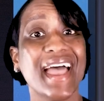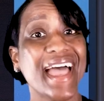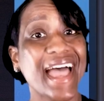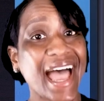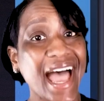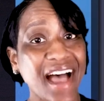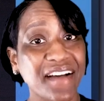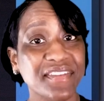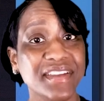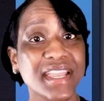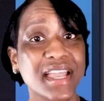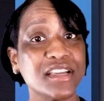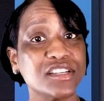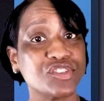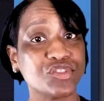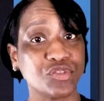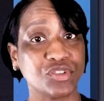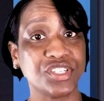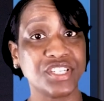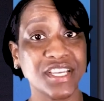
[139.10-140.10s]
Having a
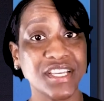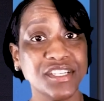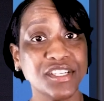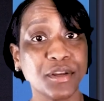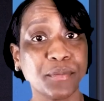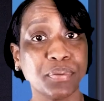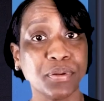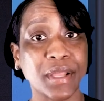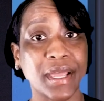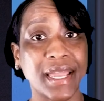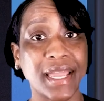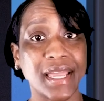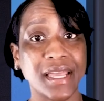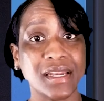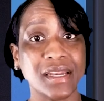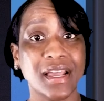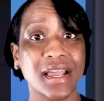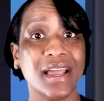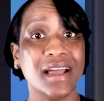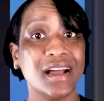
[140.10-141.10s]
strategic plan,
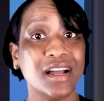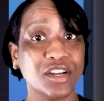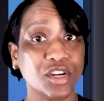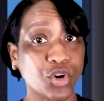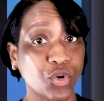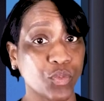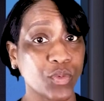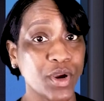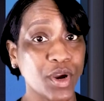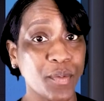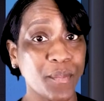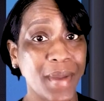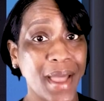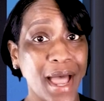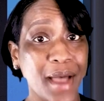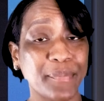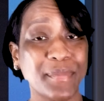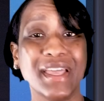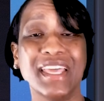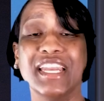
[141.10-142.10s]
career
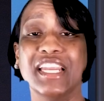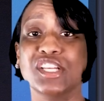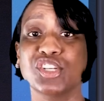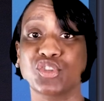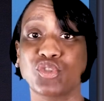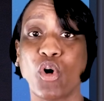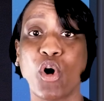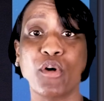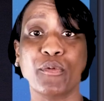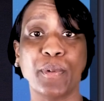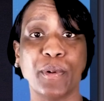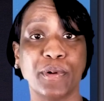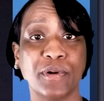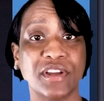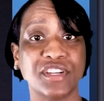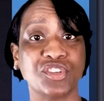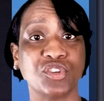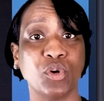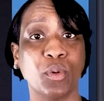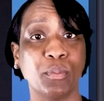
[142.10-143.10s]
map, and a strong
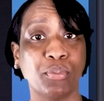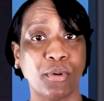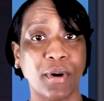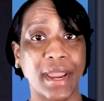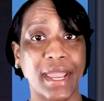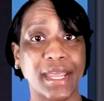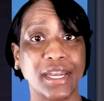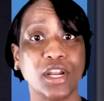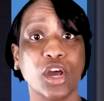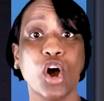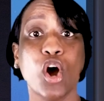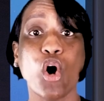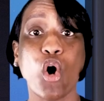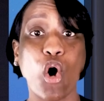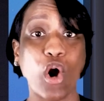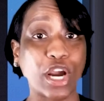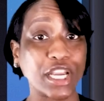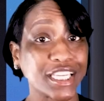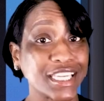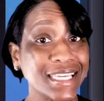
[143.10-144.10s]
professional brand
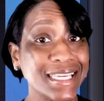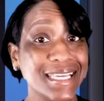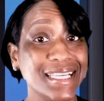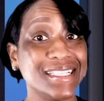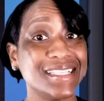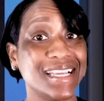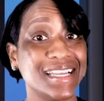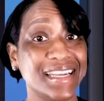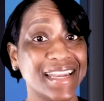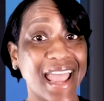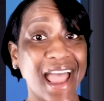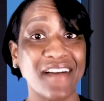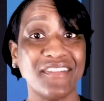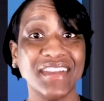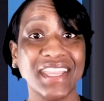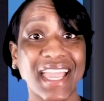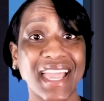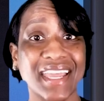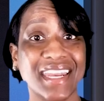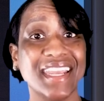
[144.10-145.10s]
are key to
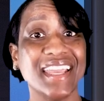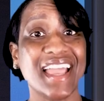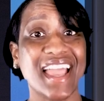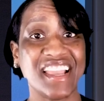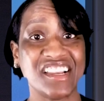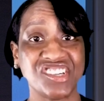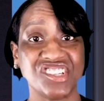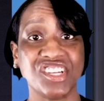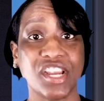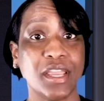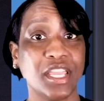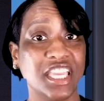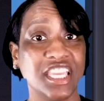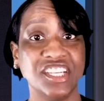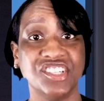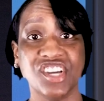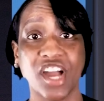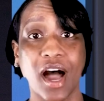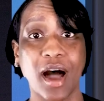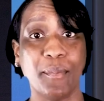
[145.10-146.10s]
navigating a shaky
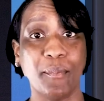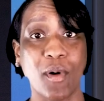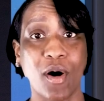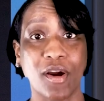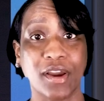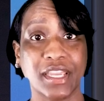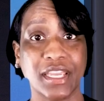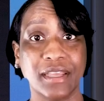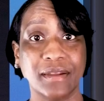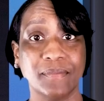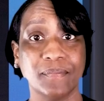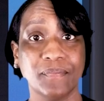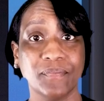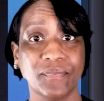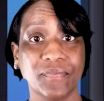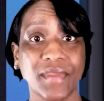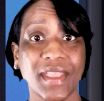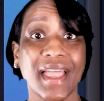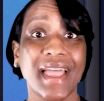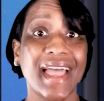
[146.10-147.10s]
job market.
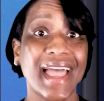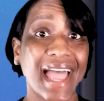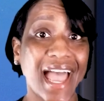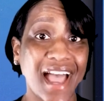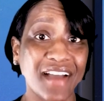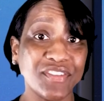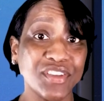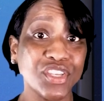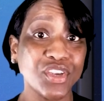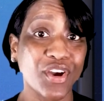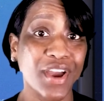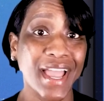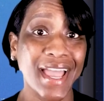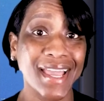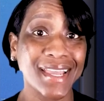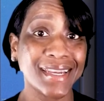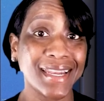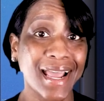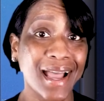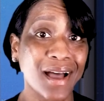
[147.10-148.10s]
Having your
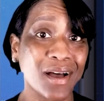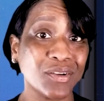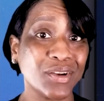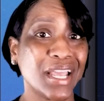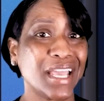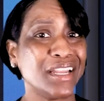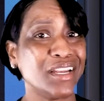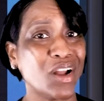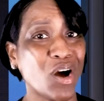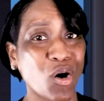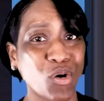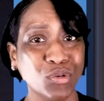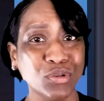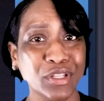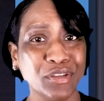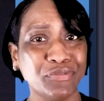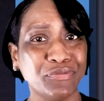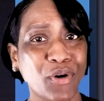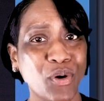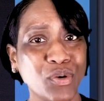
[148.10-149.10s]
head down and only
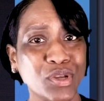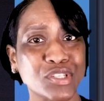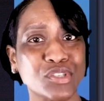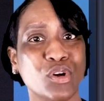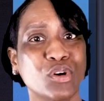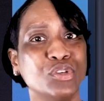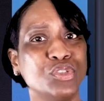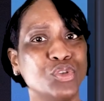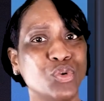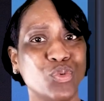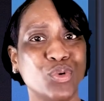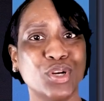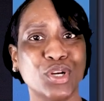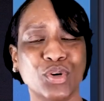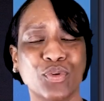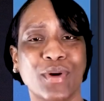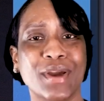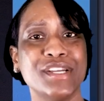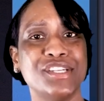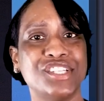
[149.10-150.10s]
focused on doing a
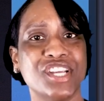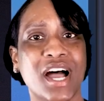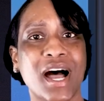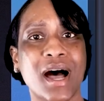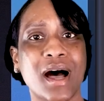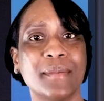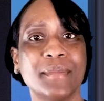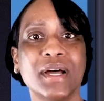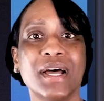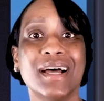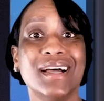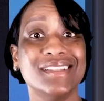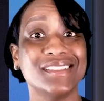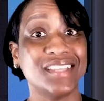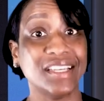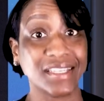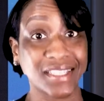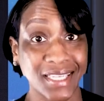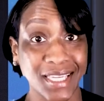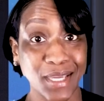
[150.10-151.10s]
great job to
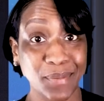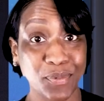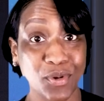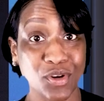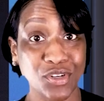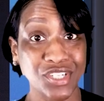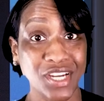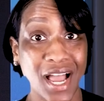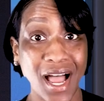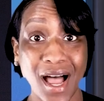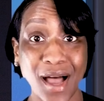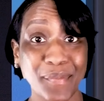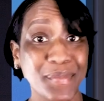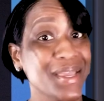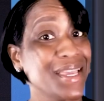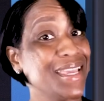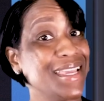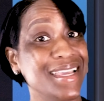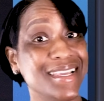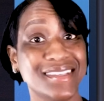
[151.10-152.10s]
keep your job
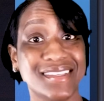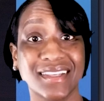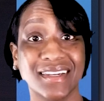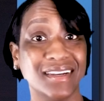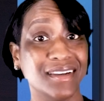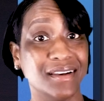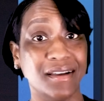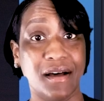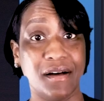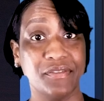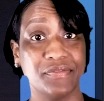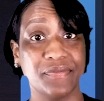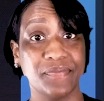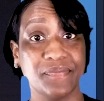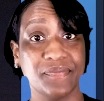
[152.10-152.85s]
isn't enough.